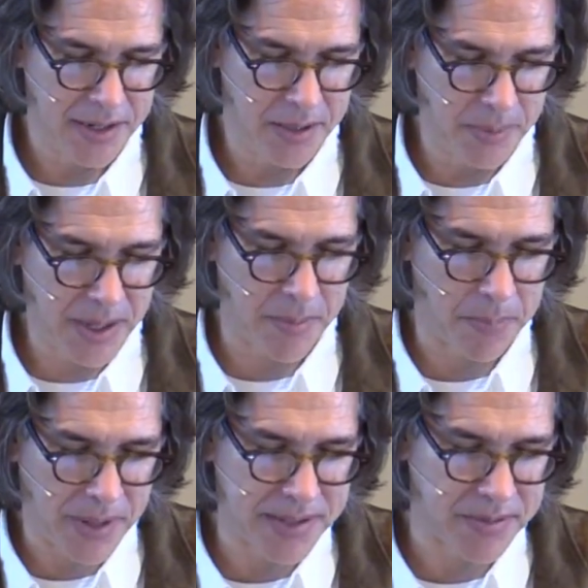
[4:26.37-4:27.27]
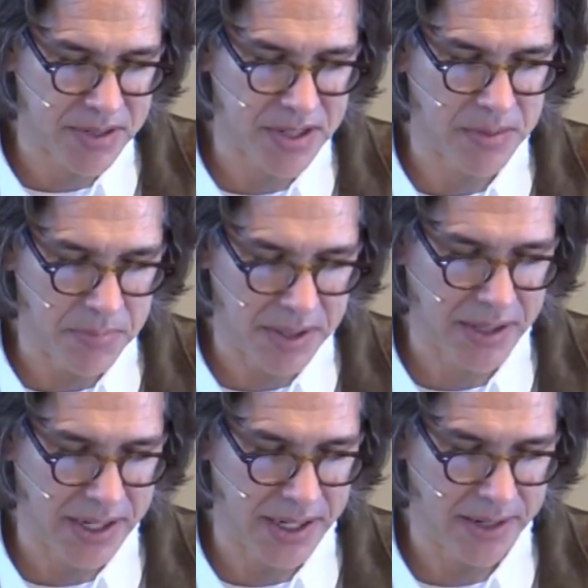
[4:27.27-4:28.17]
to become a place of
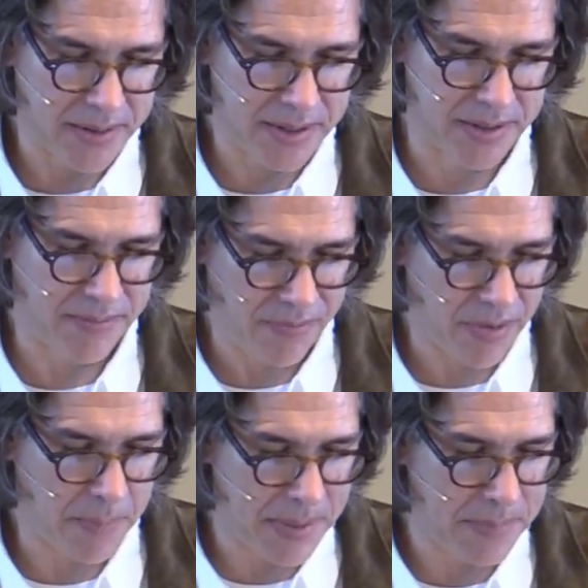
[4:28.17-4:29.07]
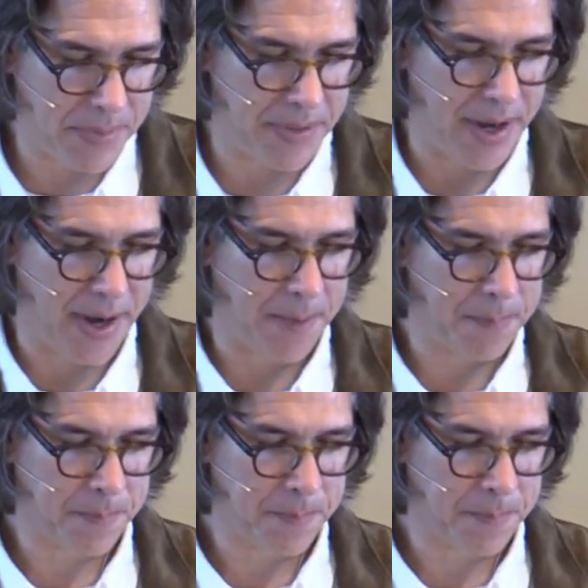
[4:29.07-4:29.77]
stability and for the people there.